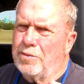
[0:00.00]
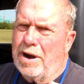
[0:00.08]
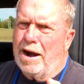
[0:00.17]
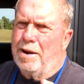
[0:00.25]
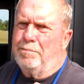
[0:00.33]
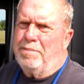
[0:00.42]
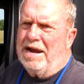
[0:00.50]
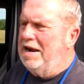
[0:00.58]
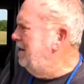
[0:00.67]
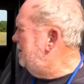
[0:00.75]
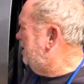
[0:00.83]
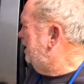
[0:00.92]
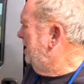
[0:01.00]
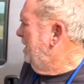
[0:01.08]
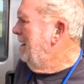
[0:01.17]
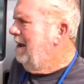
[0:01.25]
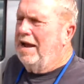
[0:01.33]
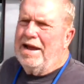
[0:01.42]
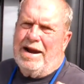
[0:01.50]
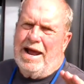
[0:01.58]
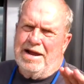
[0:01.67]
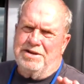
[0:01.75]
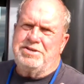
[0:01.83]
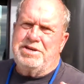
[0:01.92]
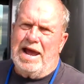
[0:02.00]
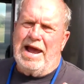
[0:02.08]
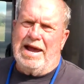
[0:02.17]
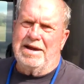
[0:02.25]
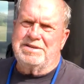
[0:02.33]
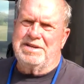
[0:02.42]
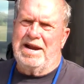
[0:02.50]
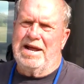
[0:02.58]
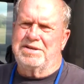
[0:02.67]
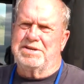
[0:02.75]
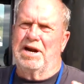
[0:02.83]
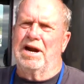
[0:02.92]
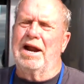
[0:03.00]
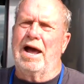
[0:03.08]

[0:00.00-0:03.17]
Bs. It has jacks. It has an